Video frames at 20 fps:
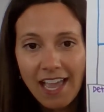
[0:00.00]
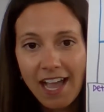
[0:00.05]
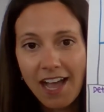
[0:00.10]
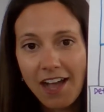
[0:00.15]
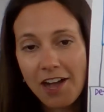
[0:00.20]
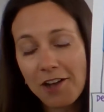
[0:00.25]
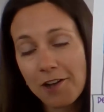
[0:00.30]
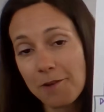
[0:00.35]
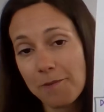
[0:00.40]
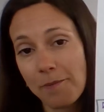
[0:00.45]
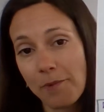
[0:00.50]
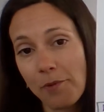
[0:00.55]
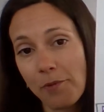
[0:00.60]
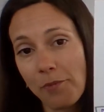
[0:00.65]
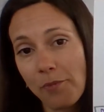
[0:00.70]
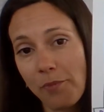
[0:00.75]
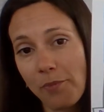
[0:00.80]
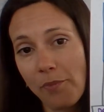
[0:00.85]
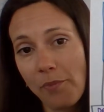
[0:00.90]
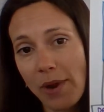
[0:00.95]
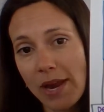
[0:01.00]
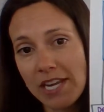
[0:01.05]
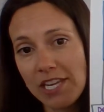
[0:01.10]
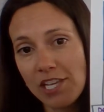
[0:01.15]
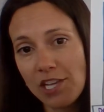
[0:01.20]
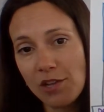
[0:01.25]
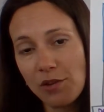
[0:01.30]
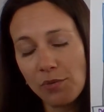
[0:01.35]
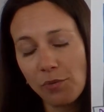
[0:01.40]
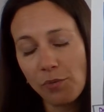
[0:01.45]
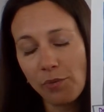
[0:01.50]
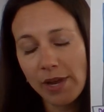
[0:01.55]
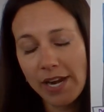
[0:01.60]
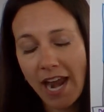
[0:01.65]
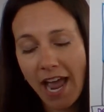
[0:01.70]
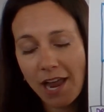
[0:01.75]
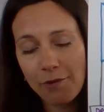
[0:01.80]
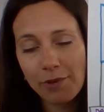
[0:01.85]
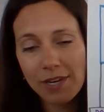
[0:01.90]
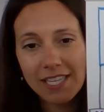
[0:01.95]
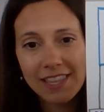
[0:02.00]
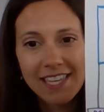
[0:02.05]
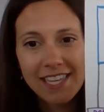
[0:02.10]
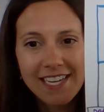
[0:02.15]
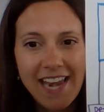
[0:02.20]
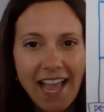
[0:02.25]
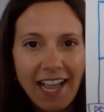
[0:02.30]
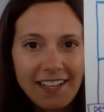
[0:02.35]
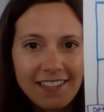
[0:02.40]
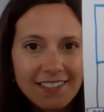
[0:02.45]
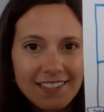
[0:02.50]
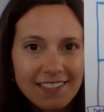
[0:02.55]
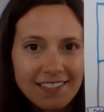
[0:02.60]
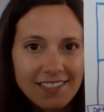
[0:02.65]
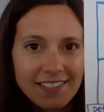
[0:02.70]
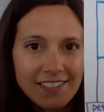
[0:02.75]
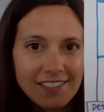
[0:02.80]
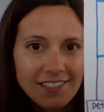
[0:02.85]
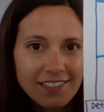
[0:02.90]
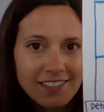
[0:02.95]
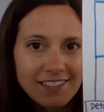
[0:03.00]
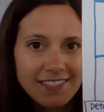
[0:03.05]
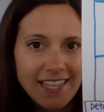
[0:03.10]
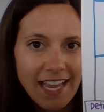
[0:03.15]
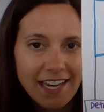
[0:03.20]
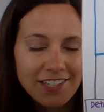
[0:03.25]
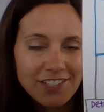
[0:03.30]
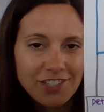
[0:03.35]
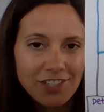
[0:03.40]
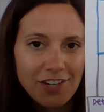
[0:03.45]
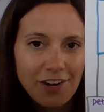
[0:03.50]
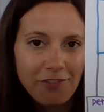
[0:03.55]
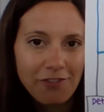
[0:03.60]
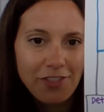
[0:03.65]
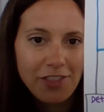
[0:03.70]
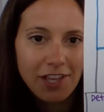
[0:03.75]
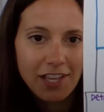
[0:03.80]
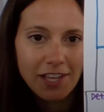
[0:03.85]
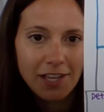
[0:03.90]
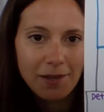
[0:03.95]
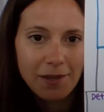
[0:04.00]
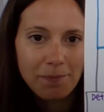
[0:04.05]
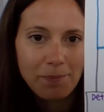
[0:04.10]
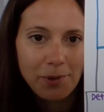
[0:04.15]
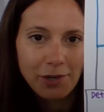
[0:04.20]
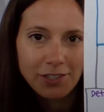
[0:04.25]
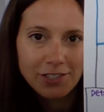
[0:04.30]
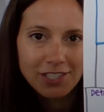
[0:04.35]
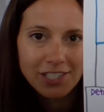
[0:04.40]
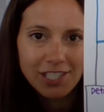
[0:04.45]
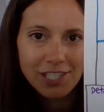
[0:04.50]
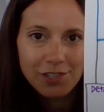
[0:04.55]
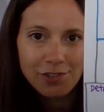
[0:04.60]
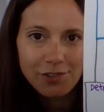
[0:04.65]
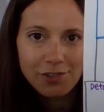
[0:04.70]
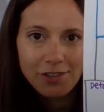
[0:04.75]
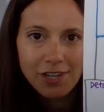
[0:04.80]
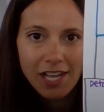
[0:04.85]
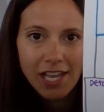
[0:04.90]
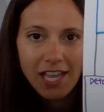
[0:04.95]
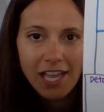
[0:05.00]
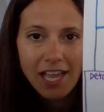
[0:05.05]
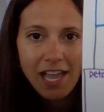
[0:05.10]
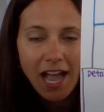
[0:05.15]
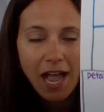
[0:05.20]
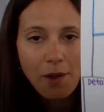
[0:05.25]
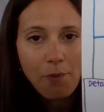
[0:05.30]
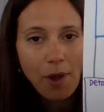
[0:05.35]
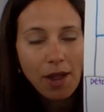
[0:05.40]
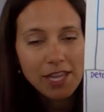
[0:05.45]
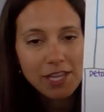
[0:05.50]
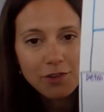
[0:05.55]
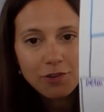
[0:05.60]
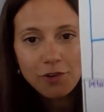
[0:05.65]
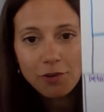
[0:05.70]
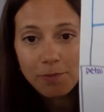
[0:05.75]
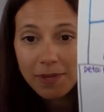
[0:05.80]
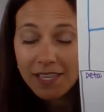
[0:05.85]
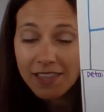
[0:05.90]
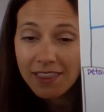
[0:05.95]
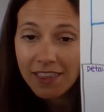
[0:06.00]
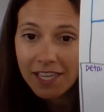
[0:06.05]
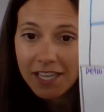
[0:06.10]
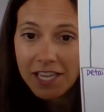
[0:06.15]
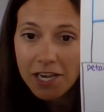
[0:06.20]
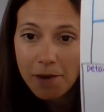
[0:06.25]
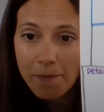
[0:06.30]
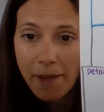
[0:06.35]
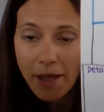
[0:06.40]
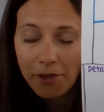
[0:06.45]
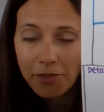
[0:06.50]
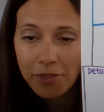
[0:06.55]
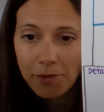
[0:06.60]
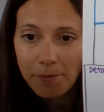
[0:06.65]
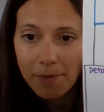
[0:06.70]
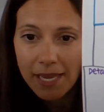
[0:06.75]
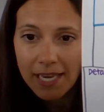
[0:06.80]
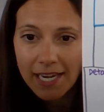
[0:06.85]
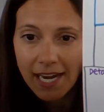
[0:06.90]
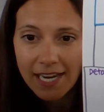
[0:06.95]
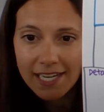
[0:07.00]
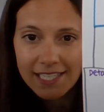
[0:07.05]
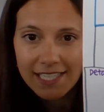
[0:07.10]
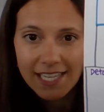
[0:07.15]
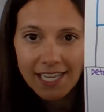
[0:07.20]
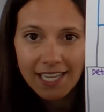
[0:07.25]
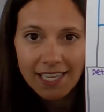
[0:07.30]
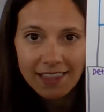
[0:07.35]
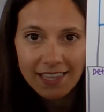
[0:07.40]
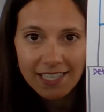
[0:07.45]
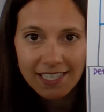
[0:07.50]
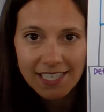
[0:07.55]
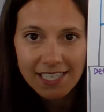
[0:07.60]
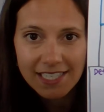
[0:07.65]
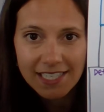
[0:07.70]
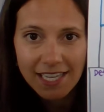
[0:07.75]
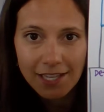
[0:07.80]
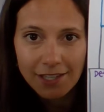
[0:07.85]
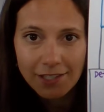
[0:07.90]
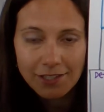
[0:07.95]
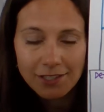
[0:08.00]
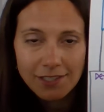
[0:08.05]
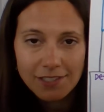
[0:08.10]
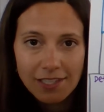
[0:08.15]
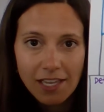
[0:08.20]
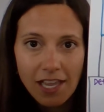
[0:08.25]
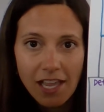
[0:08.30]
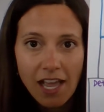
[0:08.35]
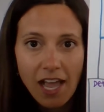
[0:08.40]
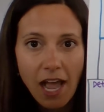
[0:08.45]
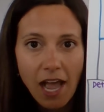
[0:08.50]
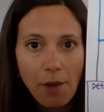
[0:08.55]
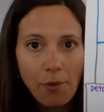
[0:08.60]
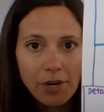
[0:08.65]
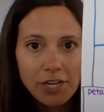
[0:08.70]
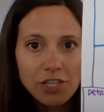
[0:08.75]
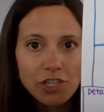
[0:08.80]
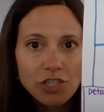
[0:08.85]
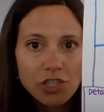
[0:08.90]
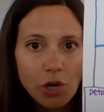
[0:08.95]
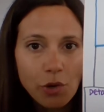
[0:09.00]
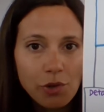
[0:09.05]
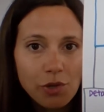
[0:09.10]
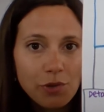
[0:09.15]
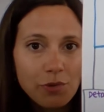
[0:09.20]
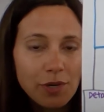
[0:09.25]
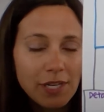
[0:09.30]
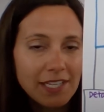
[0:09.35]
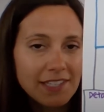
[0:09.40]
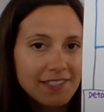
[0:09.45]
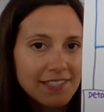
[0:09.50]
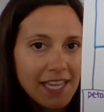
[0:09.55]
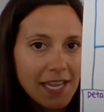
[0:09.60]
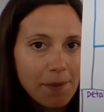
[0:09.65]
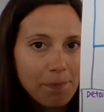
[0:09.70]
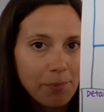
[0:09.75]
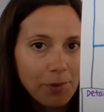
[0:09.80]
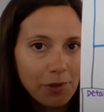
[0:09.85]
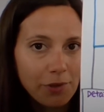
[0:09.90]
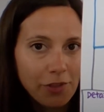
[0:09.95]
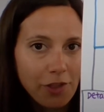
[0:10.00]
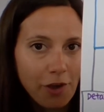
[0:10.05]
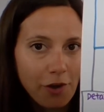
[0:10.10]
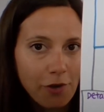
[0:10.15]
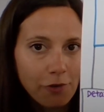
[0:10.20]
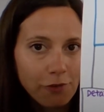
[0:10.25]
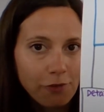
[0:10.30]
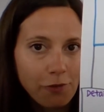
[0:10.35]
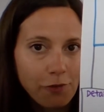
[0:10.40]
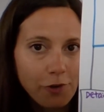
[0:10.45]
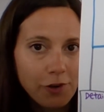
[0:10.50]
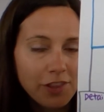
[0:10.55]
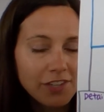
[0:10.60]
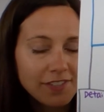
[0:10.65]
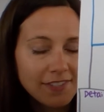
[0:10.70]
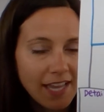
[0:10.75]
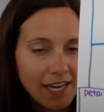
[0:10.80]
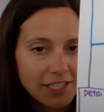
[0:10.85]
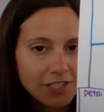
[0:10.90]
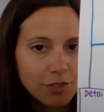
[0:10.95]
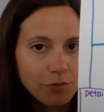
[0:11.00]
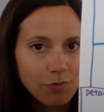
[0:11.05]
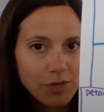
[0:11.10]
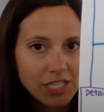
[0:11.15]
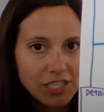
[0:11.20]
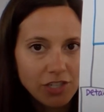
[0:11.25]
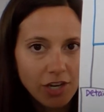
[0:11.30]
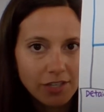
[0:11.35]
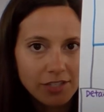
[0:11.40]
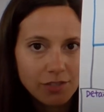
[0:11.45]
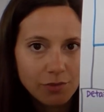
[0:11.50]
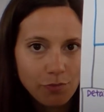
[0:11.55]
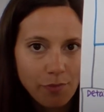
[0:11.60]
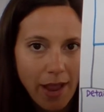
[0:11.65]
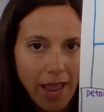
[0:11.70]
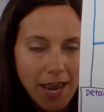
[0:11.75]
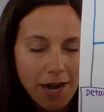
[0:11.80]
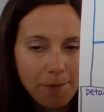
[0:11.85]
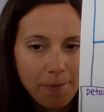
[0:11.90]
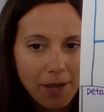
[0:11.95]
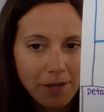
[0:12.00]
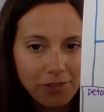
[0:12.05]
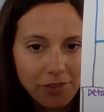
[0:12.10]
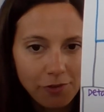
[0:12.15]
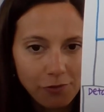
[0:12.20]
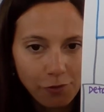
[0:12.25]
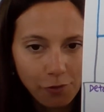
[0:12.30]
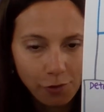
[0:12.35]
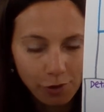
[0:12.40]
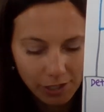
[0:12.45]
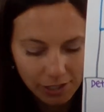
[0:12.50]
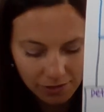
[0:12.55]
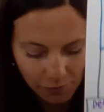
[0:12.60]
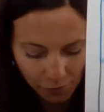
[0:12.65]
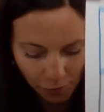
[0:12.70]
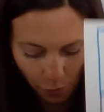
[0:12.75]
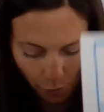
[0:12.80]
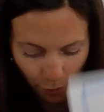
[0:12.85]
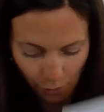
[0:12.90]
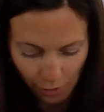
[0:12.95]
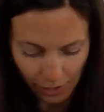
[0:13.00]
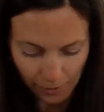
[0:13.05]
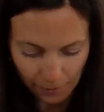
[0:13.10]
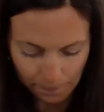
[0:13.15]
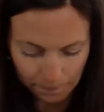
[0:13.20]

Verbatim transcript: Um, when you, when I read the next section of the book to you, I want you to be thinking about the main idea and the details. I want to show you an example though for the section we just read about the forest floor.